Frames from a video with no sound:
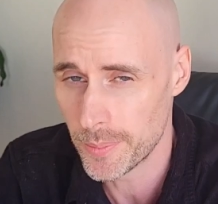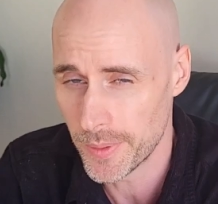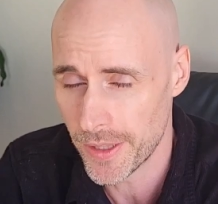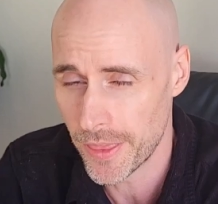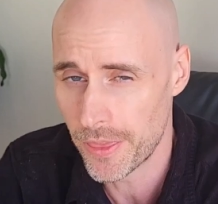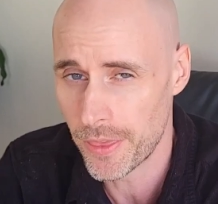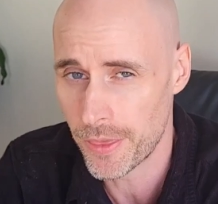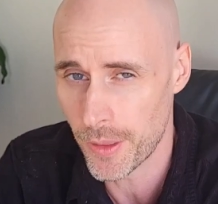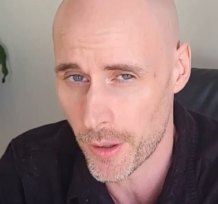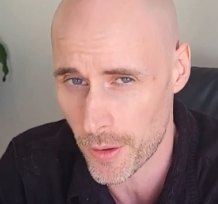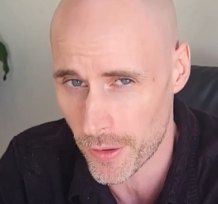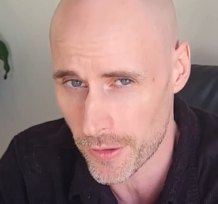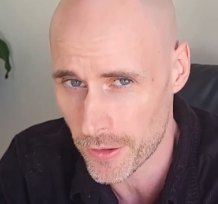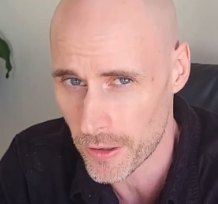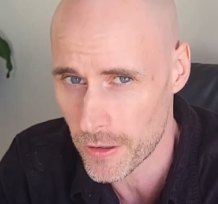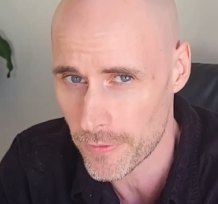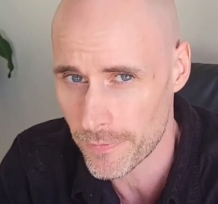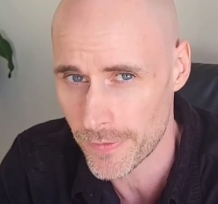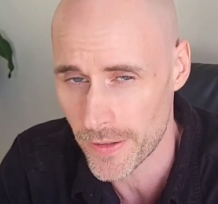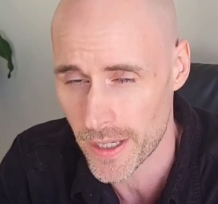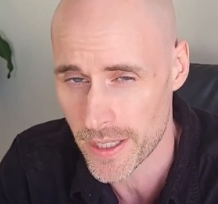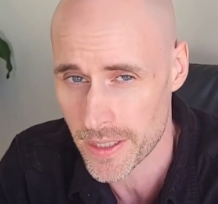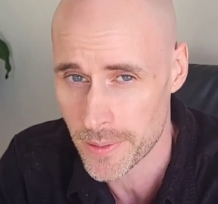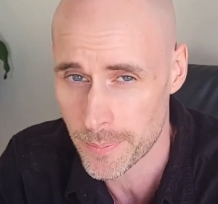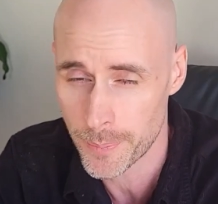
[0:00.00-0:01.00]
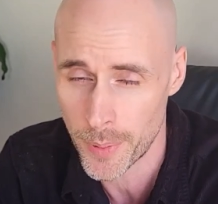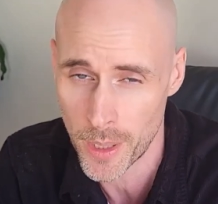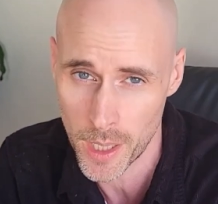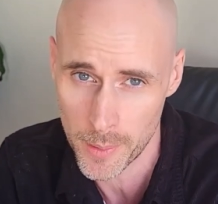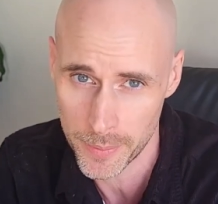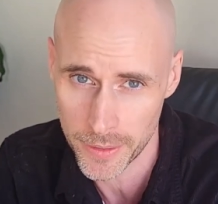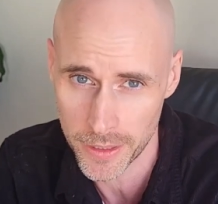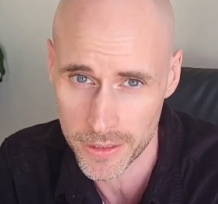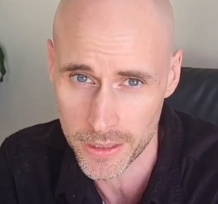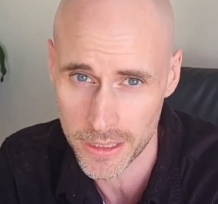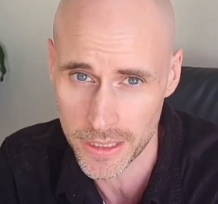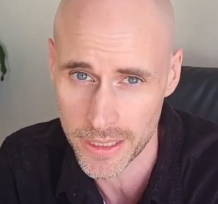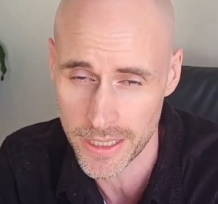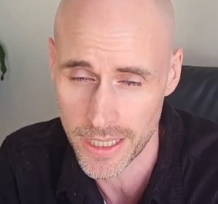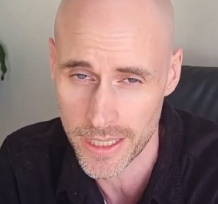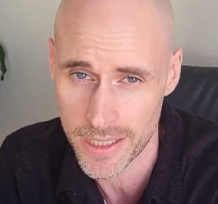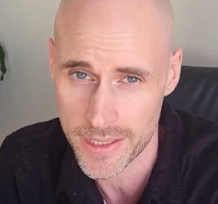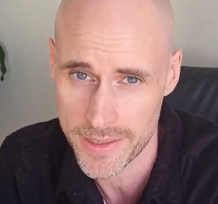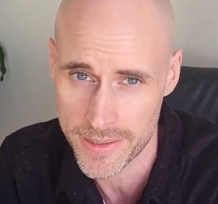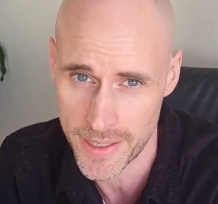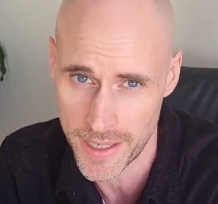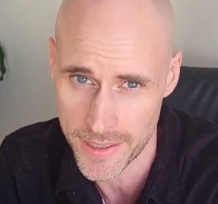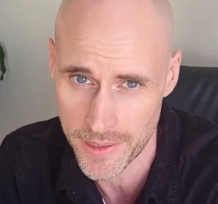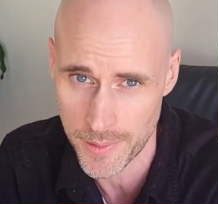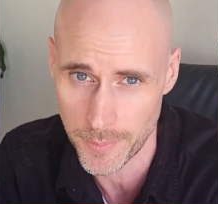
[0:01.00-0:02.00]
be thought of as publicly
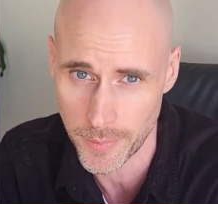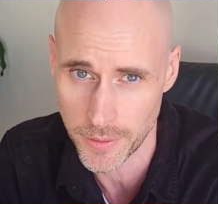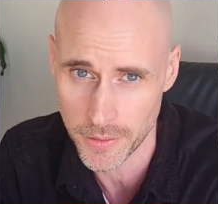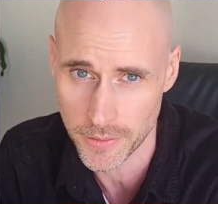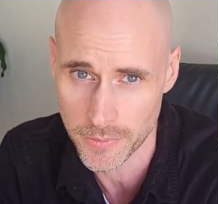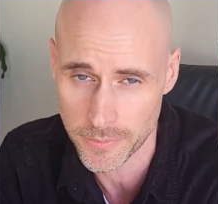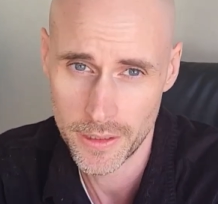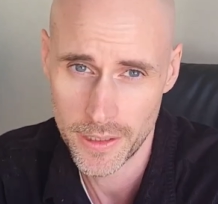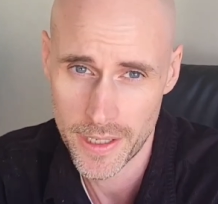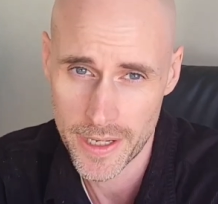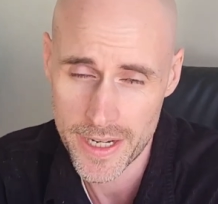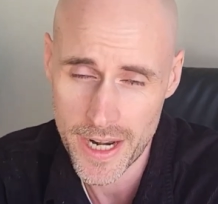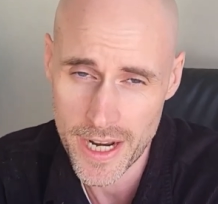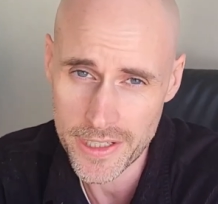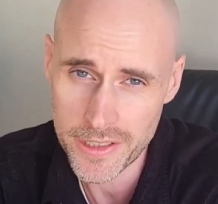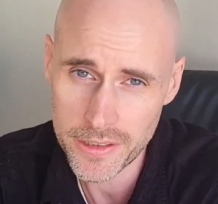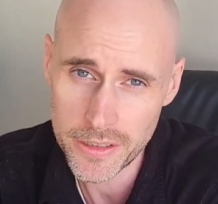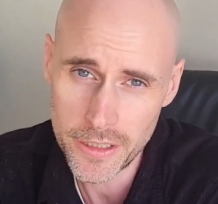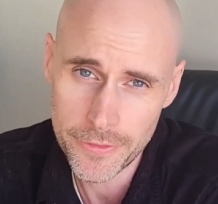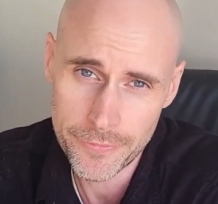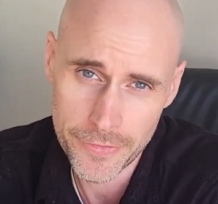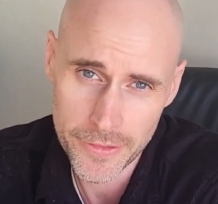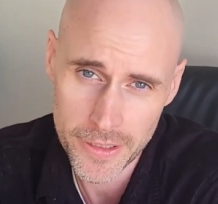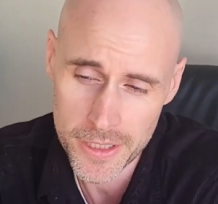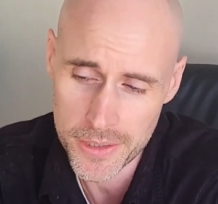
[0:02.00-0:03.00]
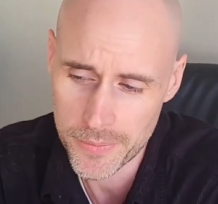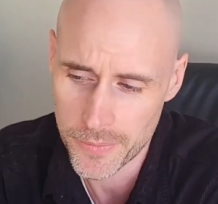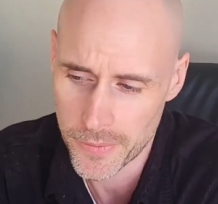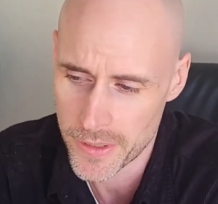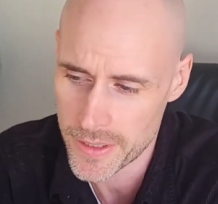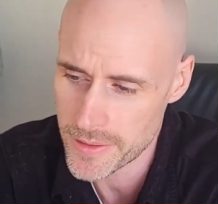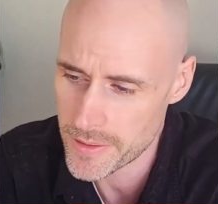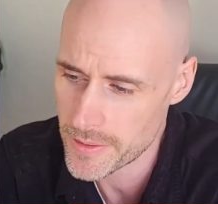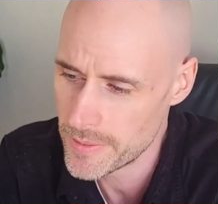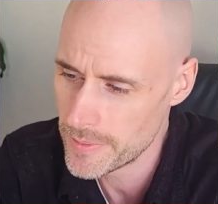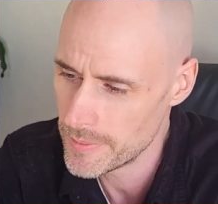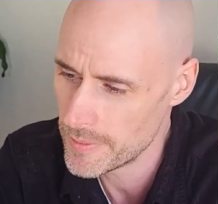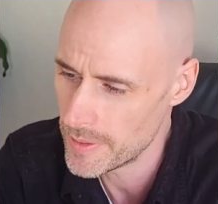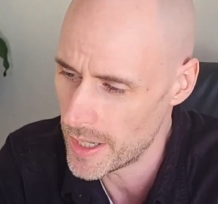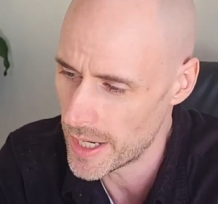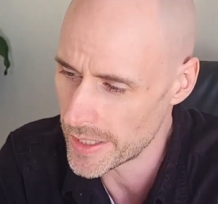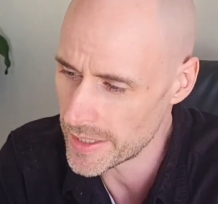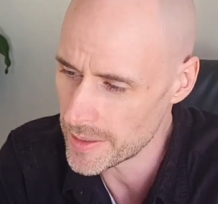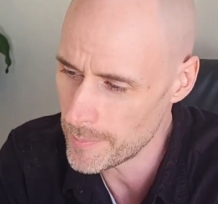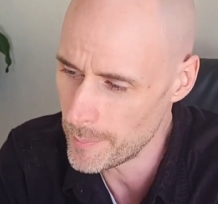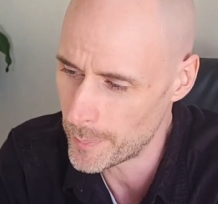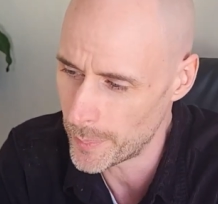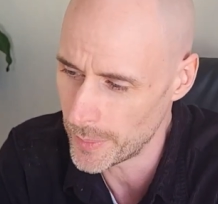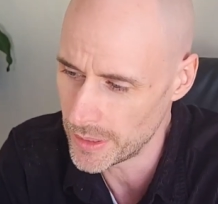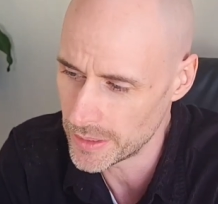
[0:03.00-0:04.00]
accessible. And actually, for this reason, I
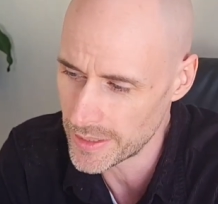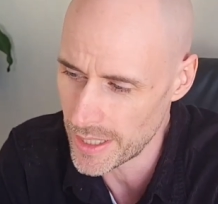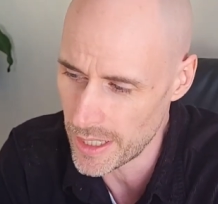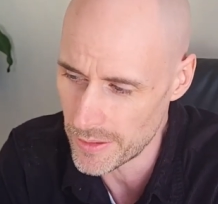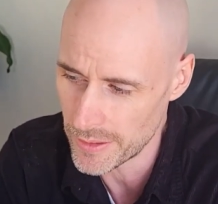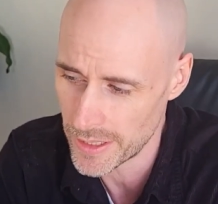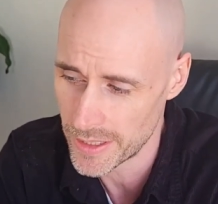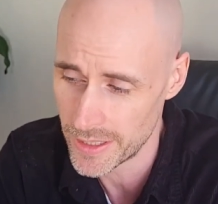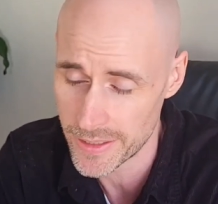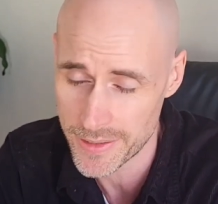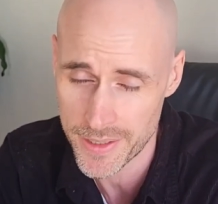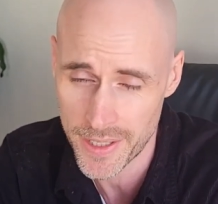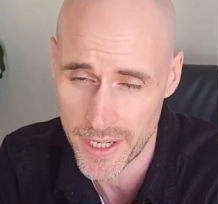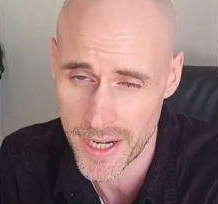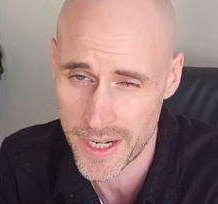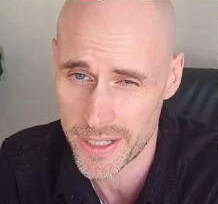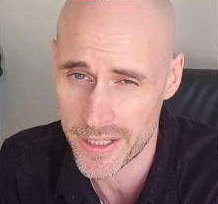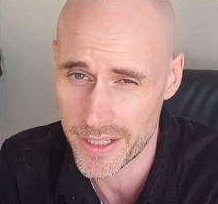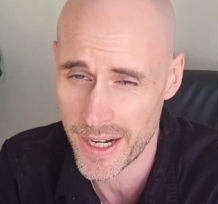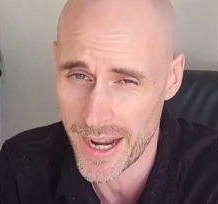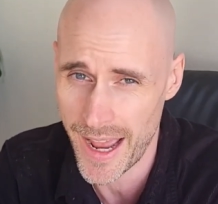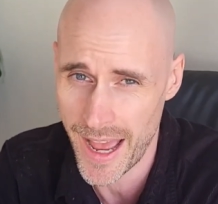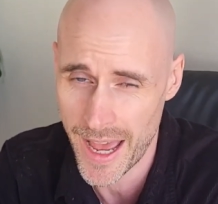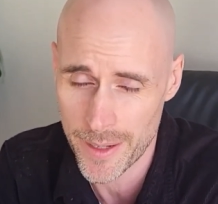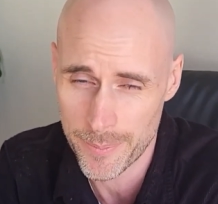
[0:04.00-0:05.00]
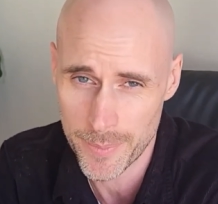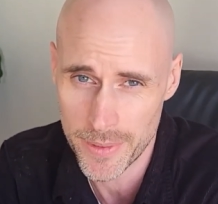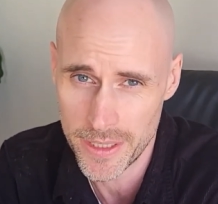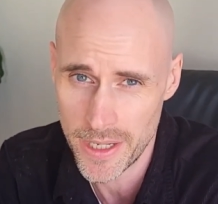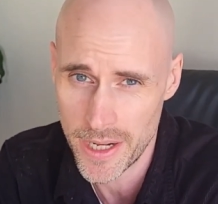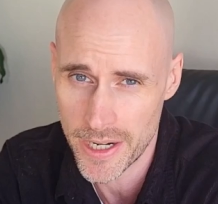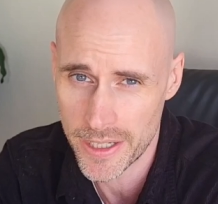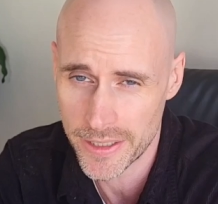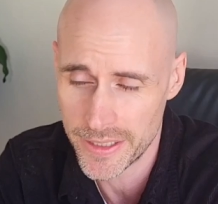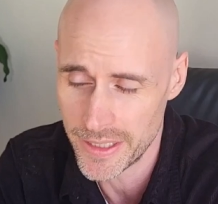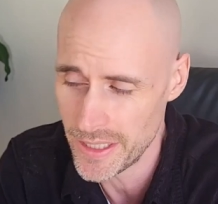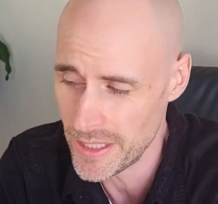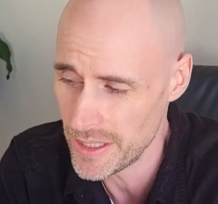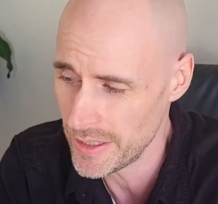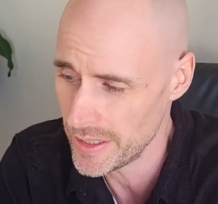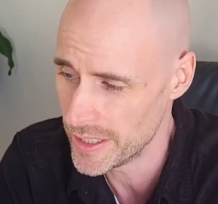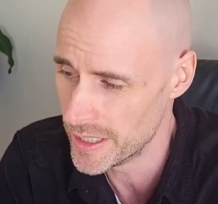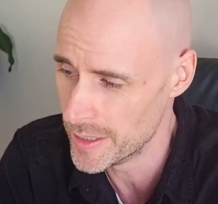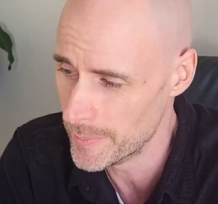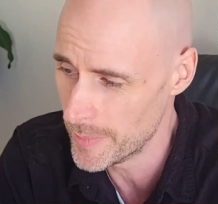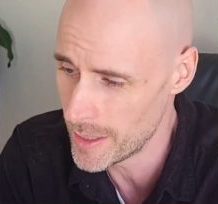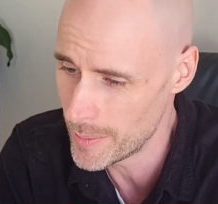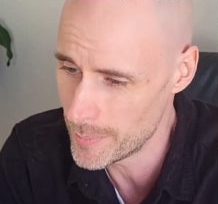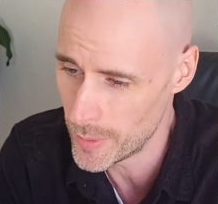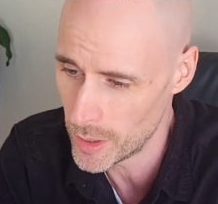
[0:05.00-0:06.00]
can build out an entire admin area
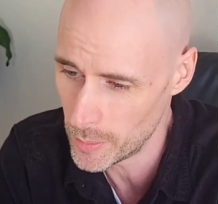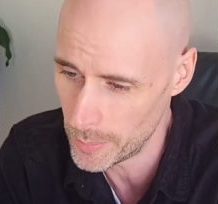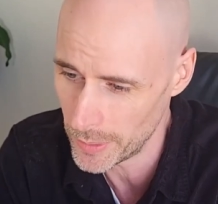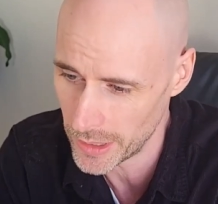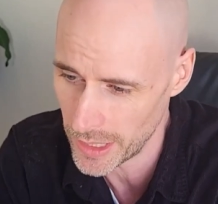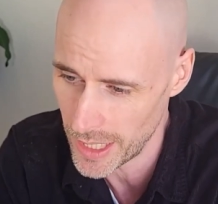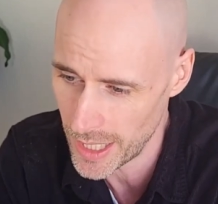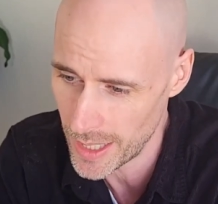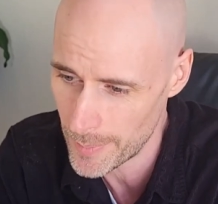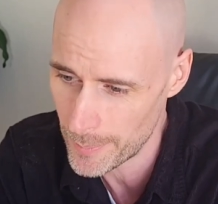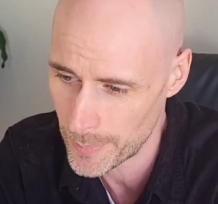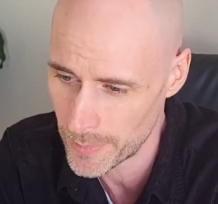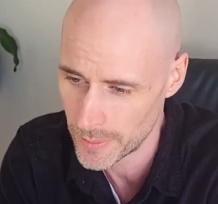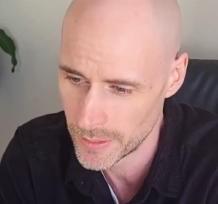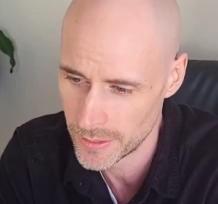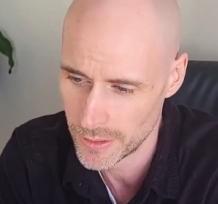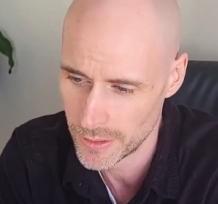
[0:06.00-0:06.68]
in my mobile app.